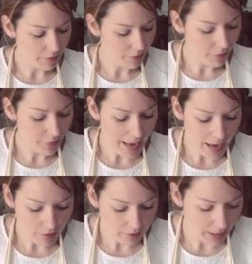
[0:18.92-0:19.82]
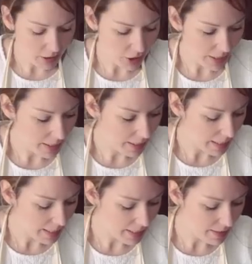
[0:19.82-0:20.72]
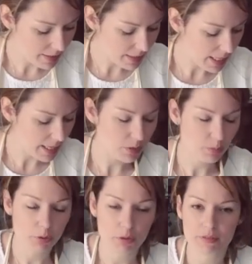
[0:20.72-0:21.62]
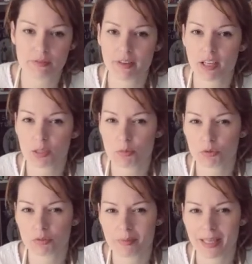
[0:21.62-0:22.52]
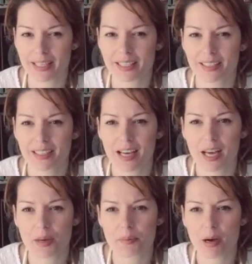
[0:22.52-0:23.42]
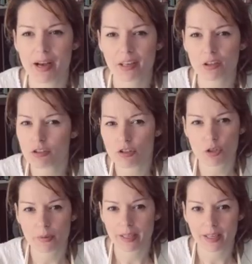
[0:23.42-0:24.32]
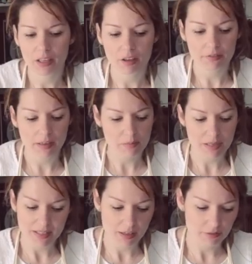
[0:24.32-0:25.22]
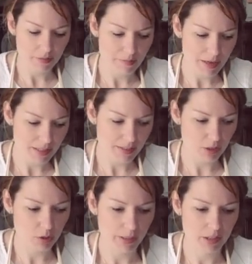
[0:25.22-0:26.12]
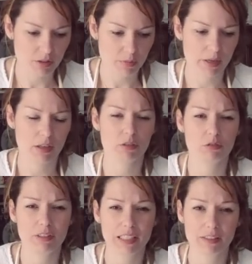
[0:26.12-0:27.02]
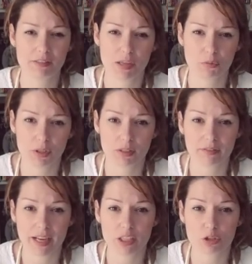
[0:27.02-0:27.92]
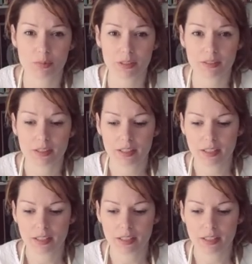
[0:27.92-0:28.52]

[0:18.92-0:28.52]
Flower arranging it's proved invaluable for me. I couldn't do it, and I found myself in many situations where I could really have done with an arrangement.